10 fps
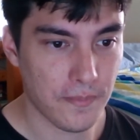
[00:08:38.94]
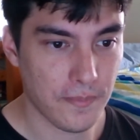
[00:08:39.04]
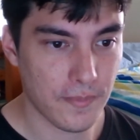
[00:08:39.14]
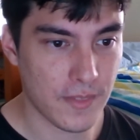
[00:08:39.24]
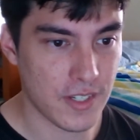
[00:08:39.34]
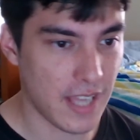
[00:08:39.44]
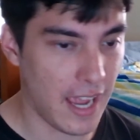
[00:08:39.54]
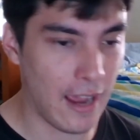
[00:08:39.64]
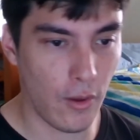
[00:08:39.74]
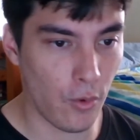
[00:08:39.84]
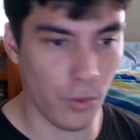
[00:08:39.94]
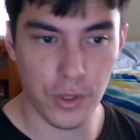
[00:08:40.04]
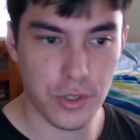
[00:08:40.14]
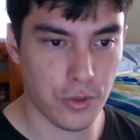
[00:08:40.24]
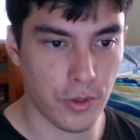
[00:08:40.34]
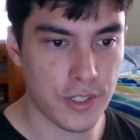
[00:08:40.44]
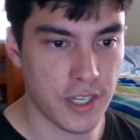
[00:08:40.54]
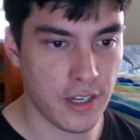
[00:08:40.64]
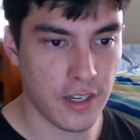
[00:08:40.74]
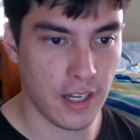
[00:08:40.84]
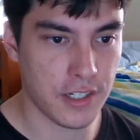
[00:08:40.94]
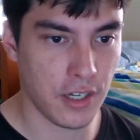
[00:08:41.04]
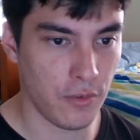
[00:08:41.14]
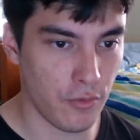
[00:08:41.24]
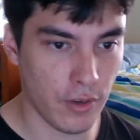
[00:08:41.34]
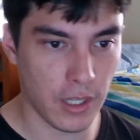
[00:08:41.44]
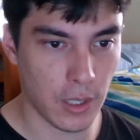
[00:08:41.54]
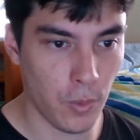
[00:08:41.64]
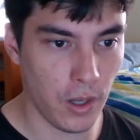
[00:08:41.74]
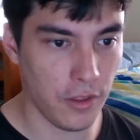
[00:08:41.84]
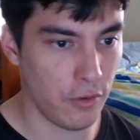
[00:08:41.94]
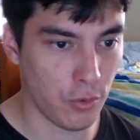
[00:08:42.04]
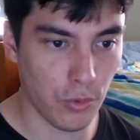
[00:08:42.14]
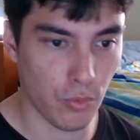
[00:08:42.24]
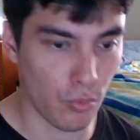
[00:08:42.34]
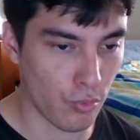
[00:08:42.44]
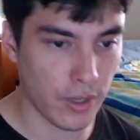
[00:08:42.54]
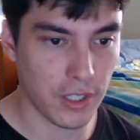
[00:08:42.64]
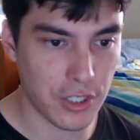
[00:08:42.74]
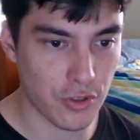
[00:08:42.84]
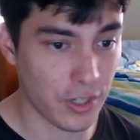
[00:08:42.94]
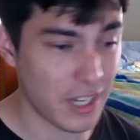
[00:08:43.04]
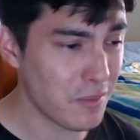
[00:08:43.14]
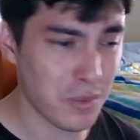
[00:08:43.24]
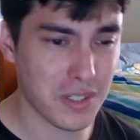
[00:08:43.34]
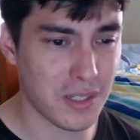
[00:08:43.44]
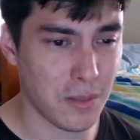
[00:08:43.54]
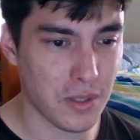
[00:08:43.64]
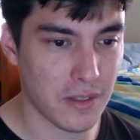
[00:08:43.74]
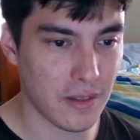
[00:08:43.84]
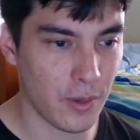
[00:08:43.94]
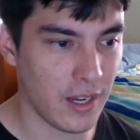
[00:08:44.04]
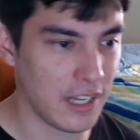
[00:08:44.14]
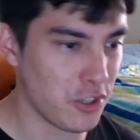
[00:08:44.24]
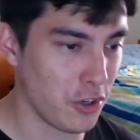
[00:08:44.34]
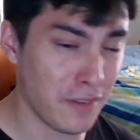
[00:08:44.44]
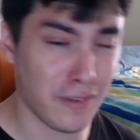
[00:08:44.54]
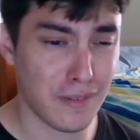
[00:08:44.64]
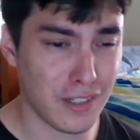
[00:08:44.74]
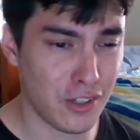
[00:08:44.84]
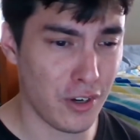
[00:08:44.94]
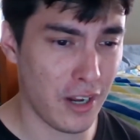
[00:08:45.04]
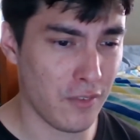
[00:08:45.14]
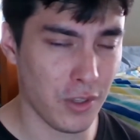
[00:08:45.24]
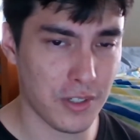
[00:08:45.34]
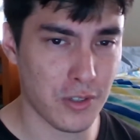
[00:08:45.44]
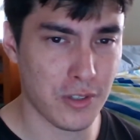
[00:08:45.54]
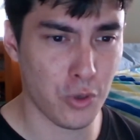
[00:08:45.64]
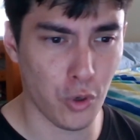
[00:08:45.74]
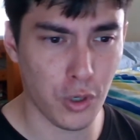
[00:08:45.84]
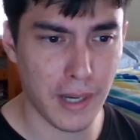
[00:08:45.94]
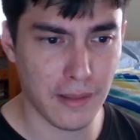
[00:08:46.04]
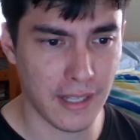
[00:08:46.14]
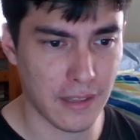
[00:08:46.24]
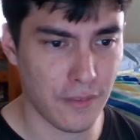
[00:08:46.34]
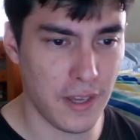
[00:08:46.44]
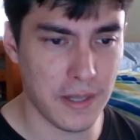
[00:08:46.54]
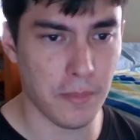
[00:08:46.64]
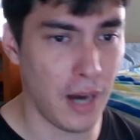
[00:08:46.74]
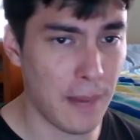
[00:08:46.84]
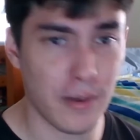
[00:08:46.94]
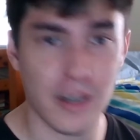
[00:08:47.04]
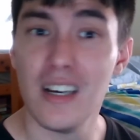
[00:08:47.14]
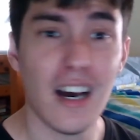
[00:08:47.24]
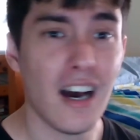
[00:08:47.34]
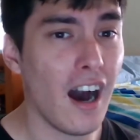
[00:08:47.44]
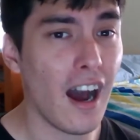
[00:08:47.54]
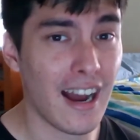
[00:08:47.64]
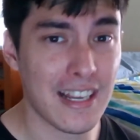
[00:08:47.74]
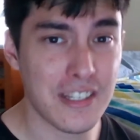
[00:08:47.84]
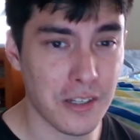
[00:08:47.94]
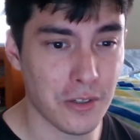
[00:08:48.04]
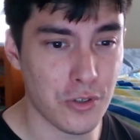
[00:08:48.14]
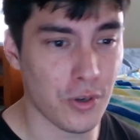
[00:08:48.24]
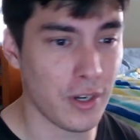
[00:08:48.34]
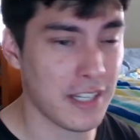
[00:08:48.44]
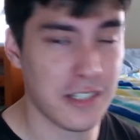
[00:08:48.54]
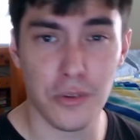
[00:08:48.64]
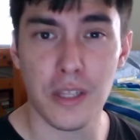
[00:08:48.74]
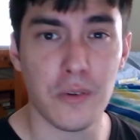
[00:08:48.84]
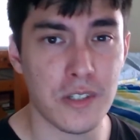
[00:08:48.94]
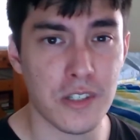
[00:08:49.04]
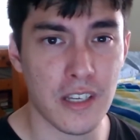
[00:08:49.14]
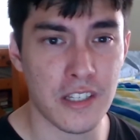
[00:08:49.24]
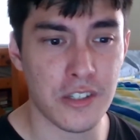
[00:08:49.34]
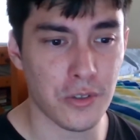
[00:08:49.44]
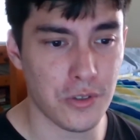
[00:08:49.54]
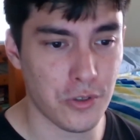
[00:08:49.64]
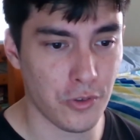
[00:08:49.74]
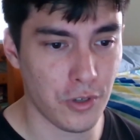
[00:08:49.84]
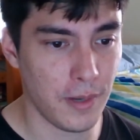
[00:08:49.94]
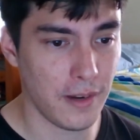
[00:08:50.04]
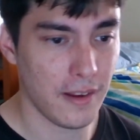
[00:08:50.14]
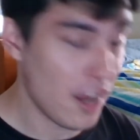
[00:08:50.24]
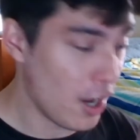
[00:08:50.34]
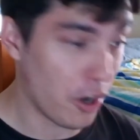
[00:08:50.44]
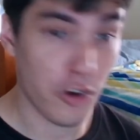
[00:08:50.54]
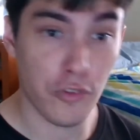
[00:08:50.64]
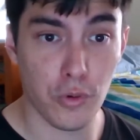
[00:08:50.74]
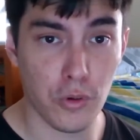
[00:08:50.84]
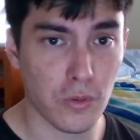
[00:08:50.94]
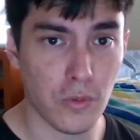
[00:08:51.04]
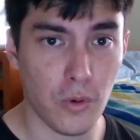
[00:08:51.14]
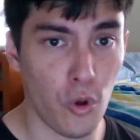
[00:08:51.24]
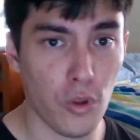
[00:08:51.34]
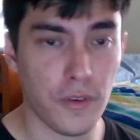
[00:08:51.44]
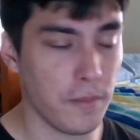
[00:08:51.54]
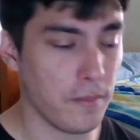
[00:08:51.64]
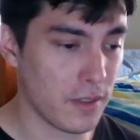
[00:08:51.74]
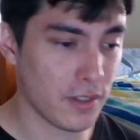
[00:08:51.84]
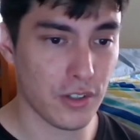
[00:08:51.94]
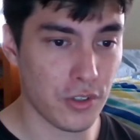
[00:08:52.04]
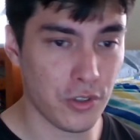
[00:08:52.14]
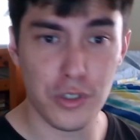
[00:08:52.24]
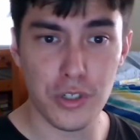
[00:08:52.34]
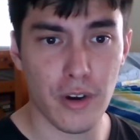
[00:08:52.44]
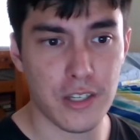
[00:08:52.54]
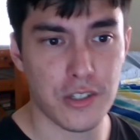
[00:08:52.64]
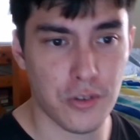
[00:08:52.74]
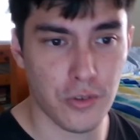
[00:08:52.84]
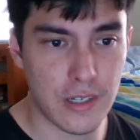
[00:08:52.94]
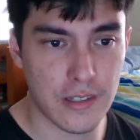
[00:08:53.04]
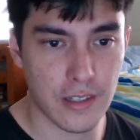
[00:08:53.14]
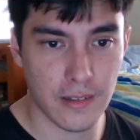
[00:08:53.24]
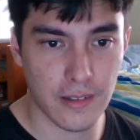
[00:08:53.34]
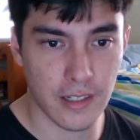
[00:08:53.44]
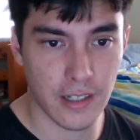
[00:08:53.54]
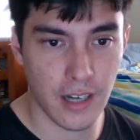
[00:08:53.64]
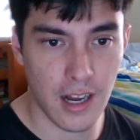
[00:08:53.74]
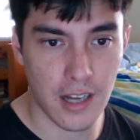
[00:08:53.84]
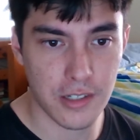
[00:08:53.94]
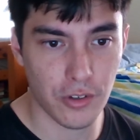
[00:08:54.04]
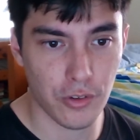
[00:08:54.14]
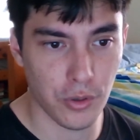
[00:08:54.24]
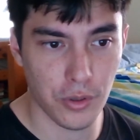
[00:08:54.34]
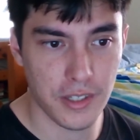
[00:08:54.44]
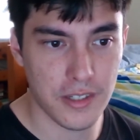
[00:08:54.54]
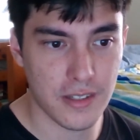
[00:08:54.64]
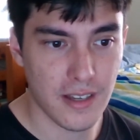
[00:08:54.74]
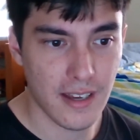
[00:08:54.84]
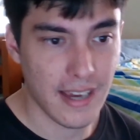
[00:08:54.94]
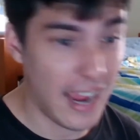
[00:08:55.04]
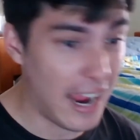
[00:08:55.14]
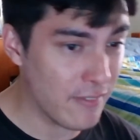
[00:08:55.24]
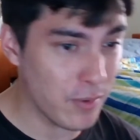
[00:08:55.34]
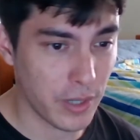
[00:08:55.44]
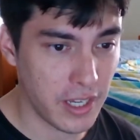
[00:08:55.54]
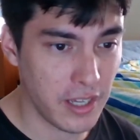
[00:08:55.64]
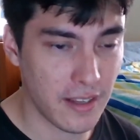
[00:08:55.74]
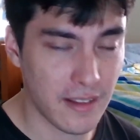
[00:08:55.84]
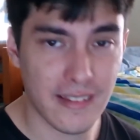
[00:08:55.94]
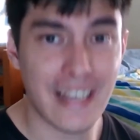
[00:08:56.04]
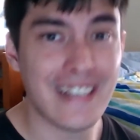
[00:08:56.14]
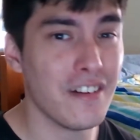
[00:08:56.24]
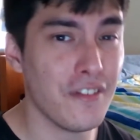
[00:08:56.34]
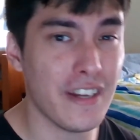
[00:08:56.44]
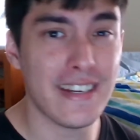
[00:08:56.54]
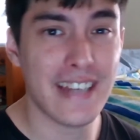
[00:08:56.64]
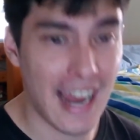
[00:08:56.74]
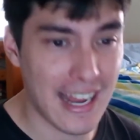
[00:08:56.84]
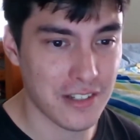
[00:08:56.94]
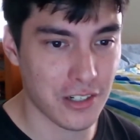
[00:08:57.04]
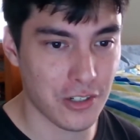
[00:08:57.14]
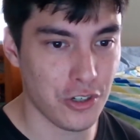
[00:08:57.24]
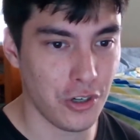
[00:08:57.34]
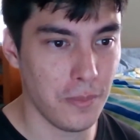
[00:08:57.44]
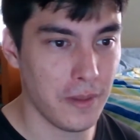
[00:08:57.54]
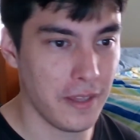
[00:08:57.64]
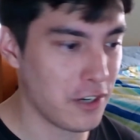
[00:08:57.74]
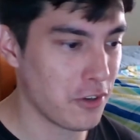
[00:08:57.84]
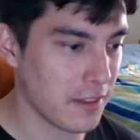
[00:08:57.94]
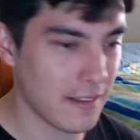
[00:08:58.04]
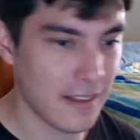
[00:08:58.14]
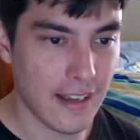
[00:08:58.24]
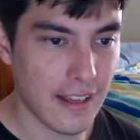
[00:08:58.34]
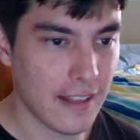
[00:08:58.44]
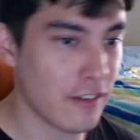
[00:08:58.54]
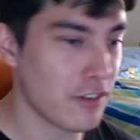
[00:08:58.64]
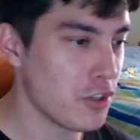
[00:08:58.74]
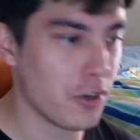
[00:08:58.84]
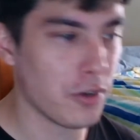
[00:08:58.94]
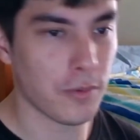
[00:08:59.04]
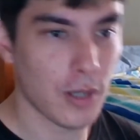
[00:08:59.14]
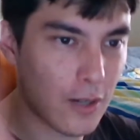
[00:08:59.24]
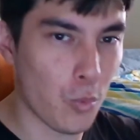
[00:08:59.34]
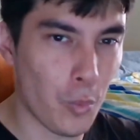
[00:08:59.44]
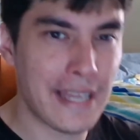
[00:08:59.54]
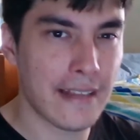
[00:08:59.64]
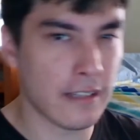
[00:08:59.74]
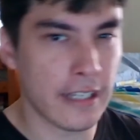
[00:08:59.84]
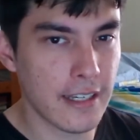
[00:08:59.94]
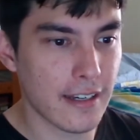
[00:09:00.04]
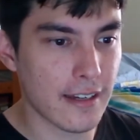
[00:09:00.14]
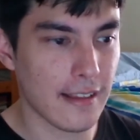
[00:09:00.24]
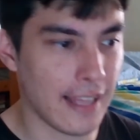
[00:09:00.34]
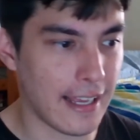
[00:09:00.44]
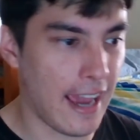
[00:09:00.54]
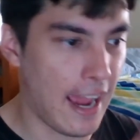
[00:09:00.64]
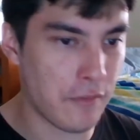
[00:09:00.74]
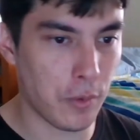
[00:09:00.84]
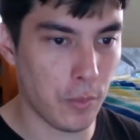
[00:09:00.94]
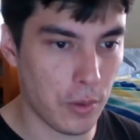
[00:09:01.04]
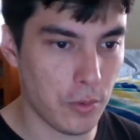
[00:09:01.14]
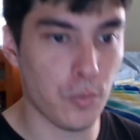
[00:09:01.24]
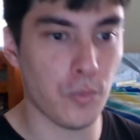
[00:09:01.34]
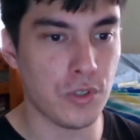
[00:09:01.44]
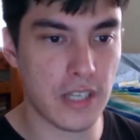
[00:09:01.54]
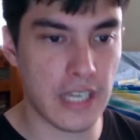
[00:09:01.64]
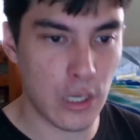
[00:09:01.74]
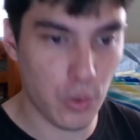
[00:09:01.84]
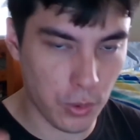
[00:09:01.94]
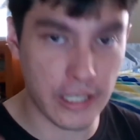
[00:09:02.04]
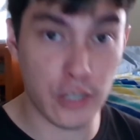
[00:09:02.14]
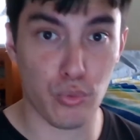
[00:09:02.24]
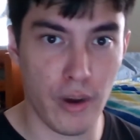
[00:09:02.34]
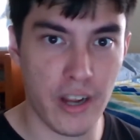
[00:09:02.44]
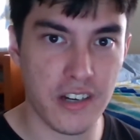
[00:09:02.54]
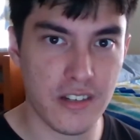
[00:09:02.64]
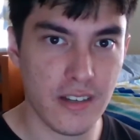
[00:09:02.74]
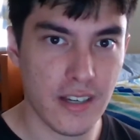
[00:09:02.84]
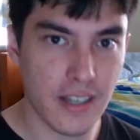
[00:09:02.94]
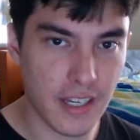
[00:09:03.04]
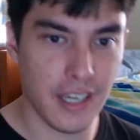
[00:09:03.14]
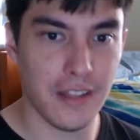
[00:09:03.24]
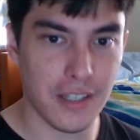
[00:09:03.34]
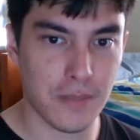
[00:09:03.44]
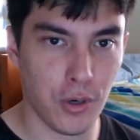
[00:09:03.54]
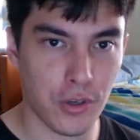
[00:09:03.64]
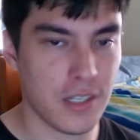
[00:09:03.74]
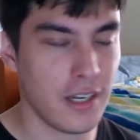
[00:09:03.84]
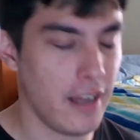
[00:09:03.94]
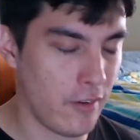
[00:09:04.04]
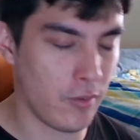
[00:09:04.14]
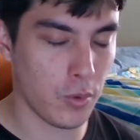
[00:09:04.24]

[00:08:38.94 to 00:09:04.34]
Just all the stories here are done really well. They're all really strong, even with some where I don't have a lot to talk about, like the Phantom Piper. I still enjoy it. I still think it's a good story, but overall, all of them good to great stories. The cast and crew on this, everyone here, they did a fantastic job. There is no weak link. Like, everyone was equally great in this box set. Everyone